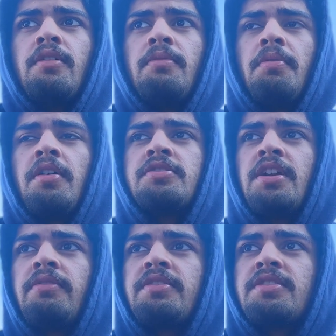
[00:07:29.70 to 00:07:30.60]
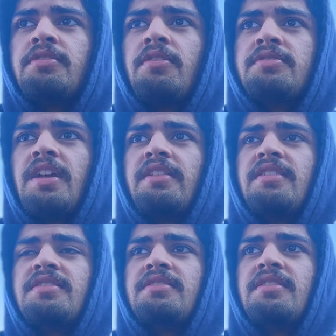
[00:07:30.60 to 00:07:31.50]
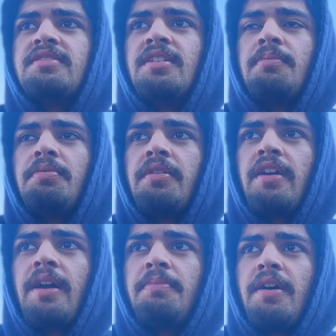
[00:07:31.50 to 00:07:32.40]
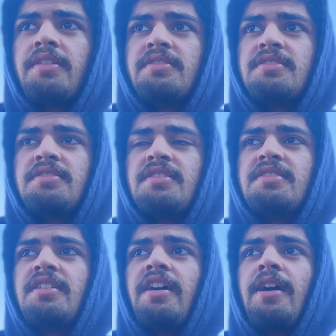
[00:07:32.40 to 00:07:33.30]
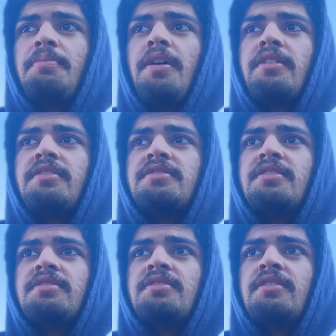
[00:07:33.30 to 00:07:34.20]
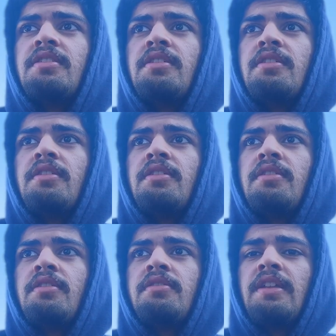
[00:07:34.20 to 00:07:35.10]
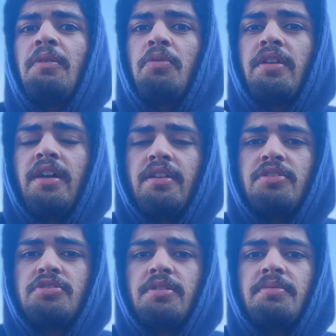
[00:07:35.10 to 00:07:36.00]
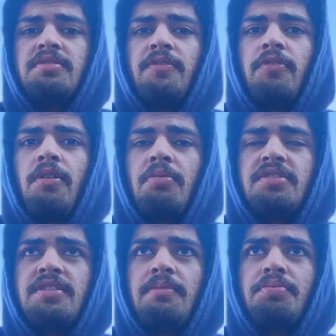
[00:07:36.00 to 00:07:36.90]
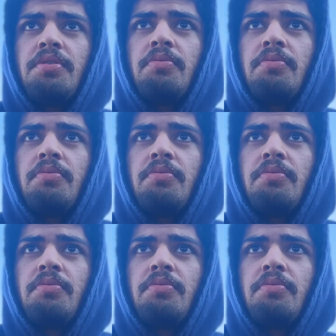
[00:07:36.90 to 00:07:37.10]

Bertrand Russell notes that this is the simpler hypothesis. This is a hypothesis that we're not in a dream is a far more simpler